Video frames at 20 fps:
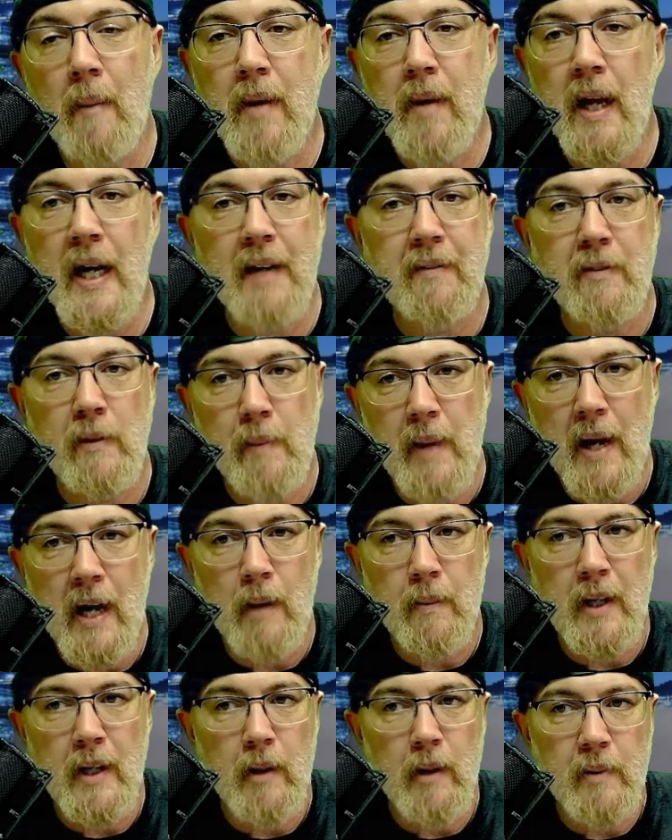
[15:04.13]
not even mad
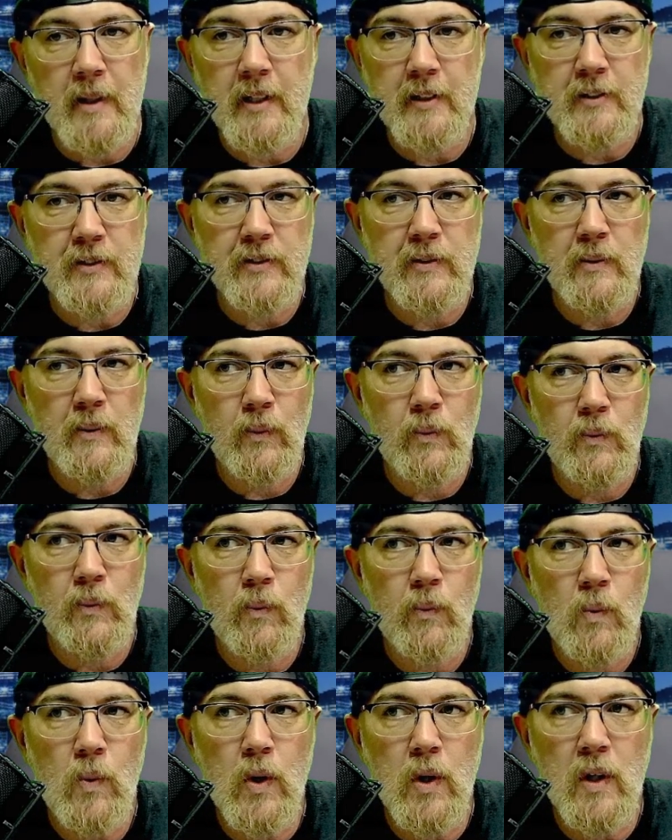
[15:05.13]
about it because
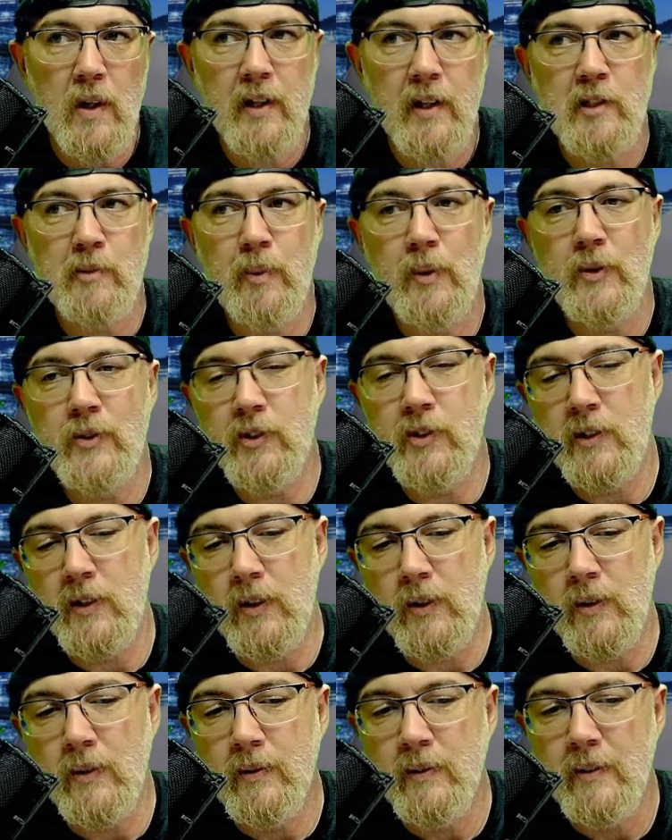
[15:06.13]
what are they supposed to do?